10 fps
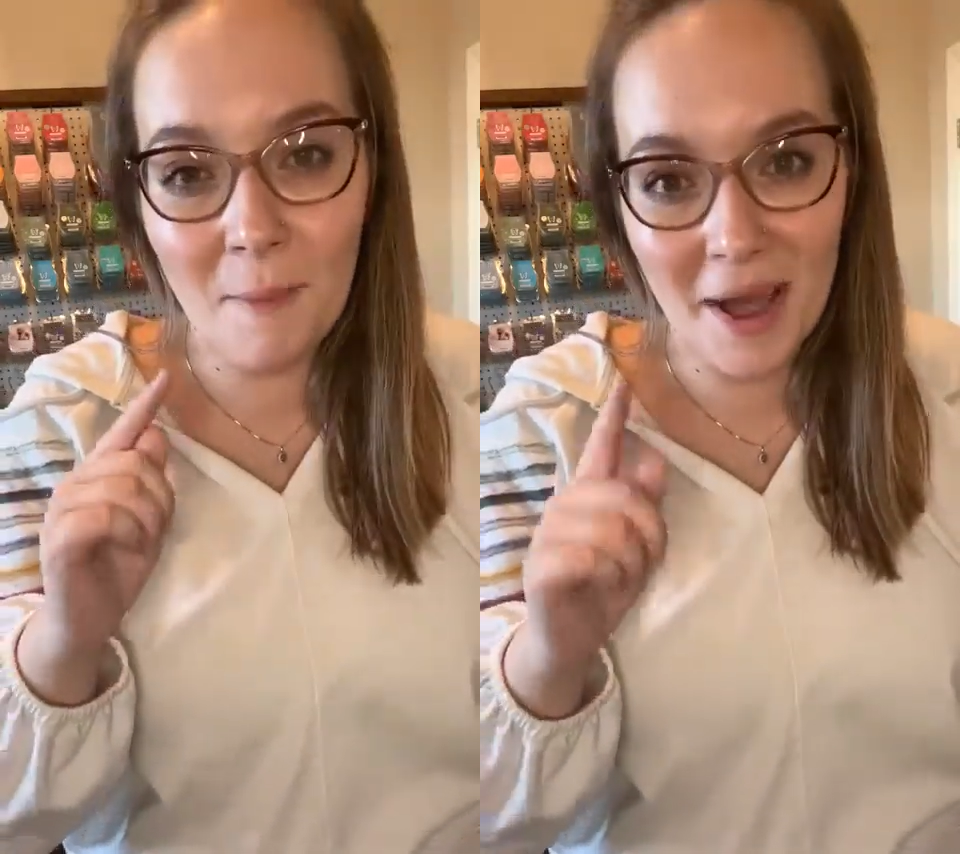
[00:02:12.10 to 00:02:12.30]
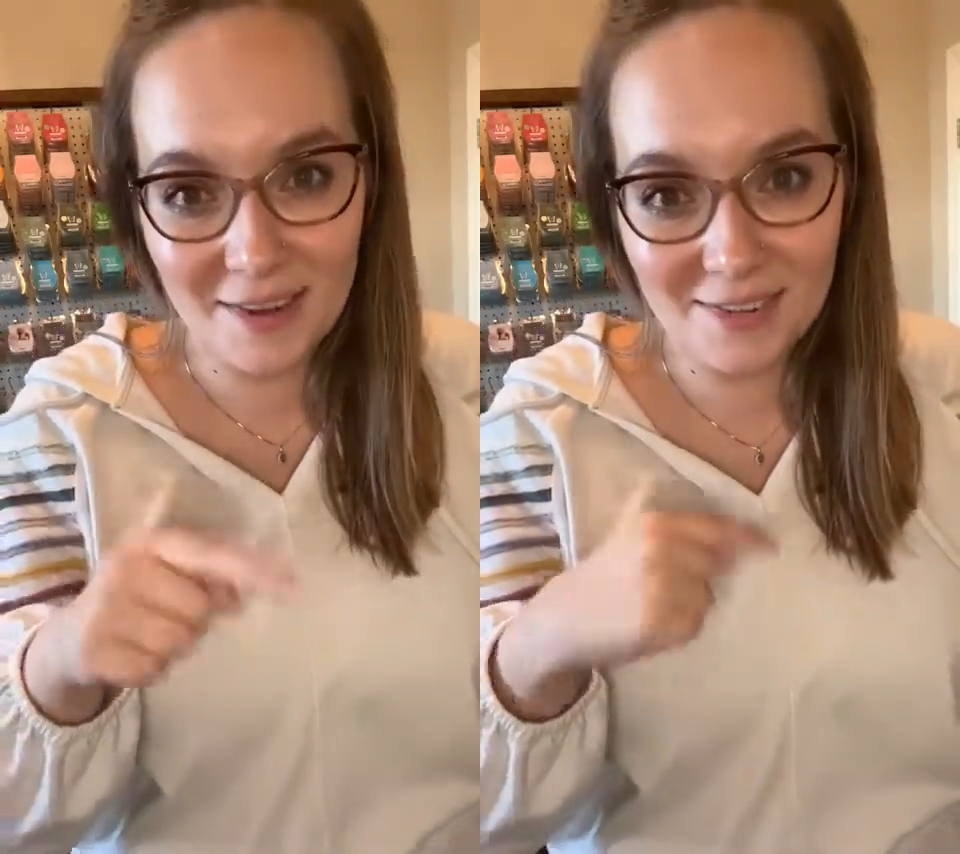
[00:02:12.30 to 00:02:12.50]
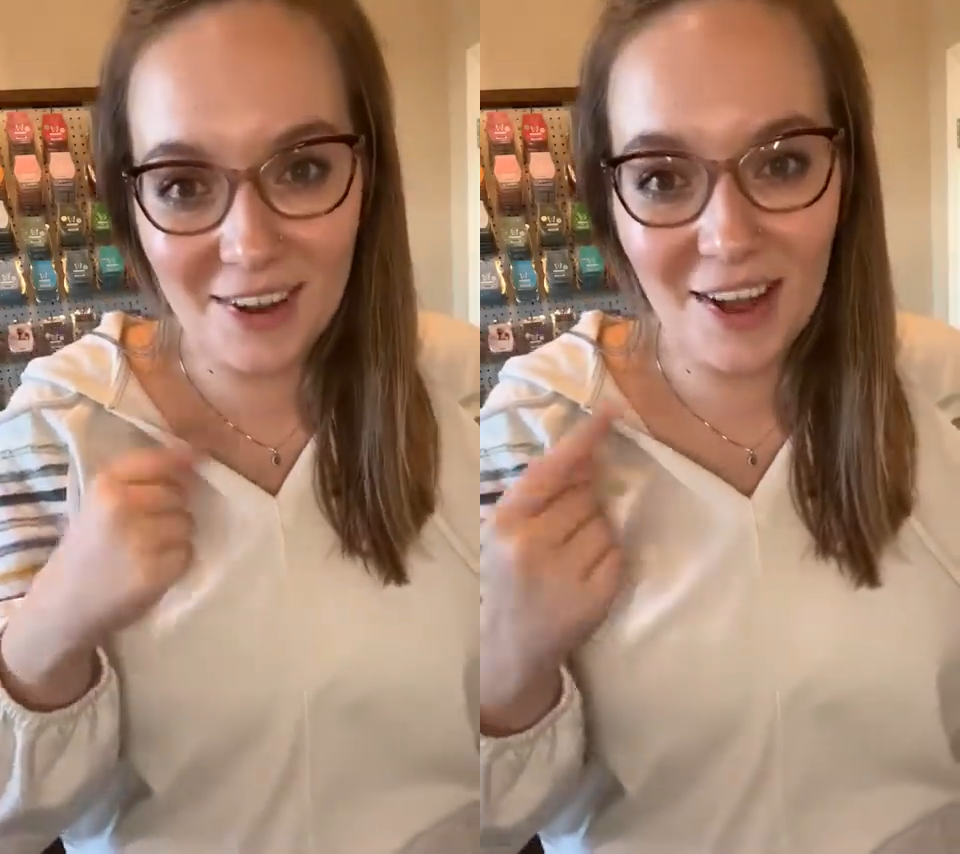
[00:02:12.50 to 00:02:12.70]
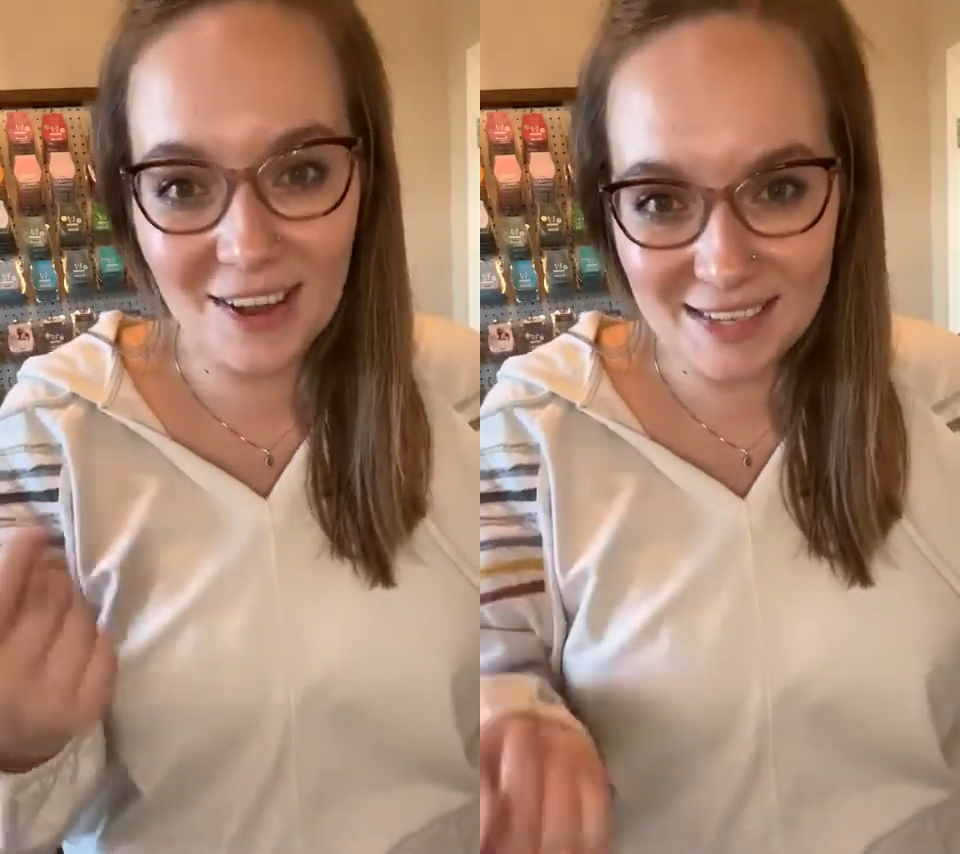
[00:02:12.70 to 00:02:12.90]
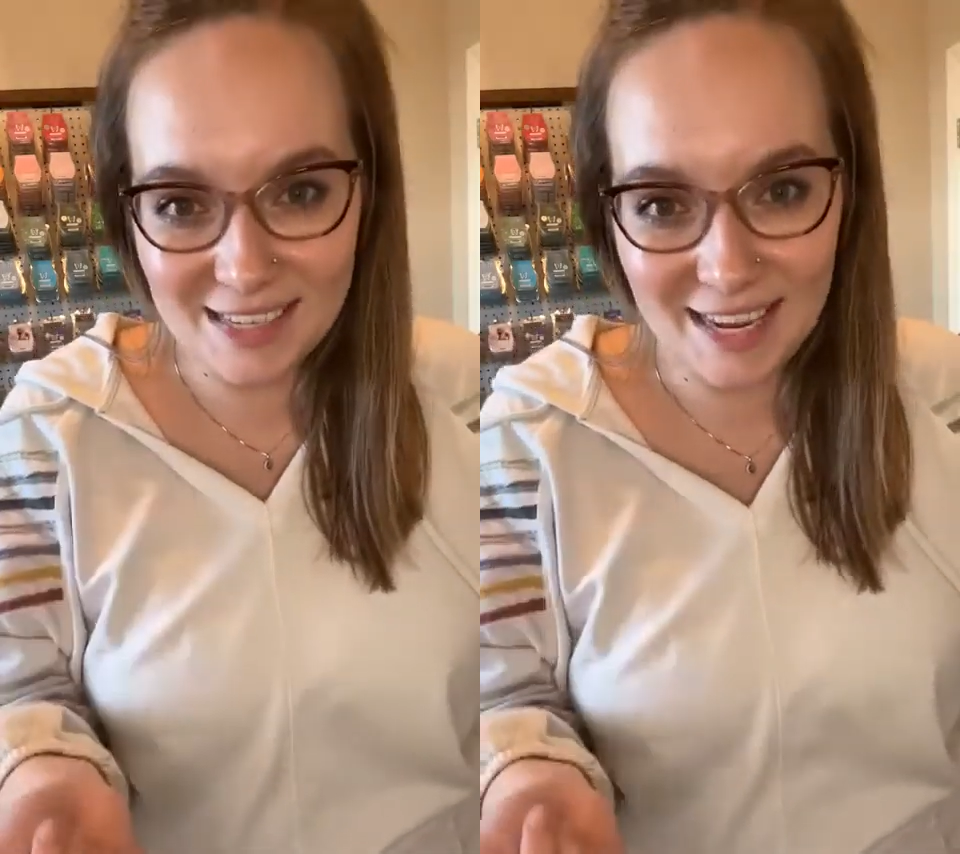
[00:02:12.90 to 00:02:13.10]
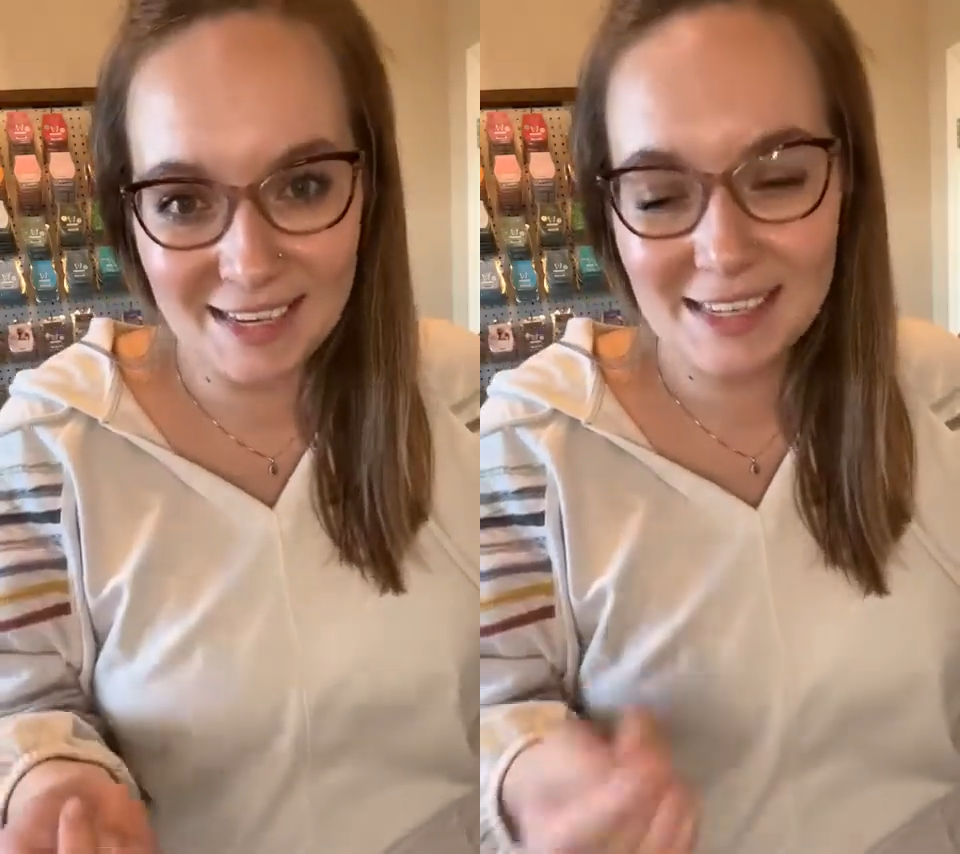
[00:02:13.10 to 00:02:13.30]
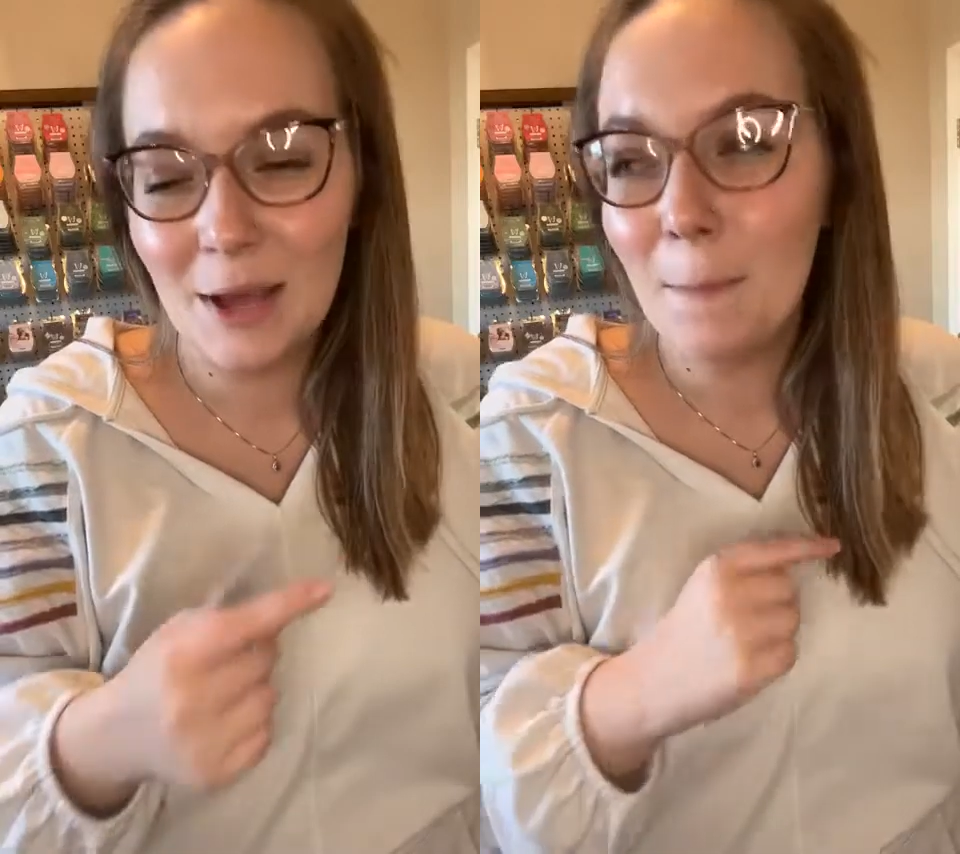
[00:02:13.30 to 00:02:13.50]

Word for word: my own content